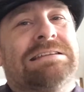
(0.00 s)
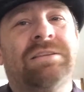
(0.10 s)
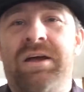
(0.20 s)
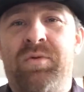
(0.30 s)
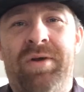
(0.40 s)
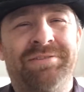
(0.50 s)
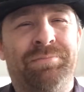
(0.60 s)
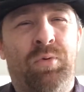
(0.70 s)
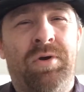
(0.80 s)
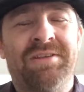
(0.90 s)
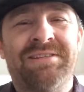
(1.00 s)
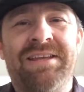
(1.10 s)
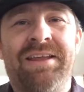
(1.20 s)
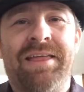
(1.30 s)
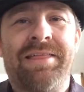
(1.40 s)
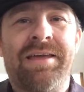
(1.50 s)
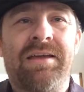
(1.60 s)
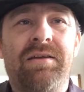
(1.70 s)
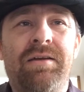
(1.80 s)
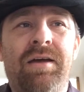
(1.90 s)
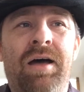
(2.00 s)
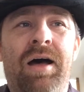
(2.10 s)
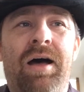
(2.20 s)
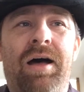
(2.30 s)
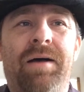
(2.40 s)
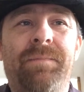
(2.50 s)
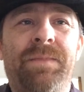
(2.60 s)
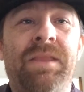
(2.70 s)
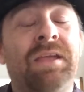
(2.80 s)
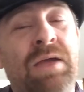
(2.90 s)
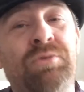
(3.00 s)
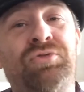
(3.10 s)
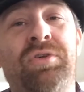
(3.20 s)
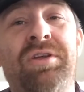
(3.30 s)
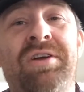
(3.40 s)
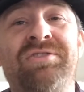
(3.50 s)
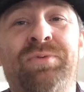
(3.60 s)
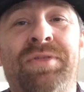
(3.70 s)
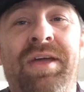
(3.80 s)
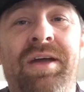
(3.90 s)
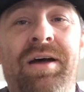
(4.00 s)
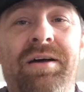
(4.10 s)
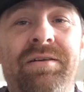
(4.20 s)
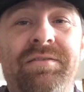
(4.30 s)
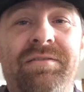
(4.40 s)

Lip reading: not quite as important as Ian, I think. It was really nice when they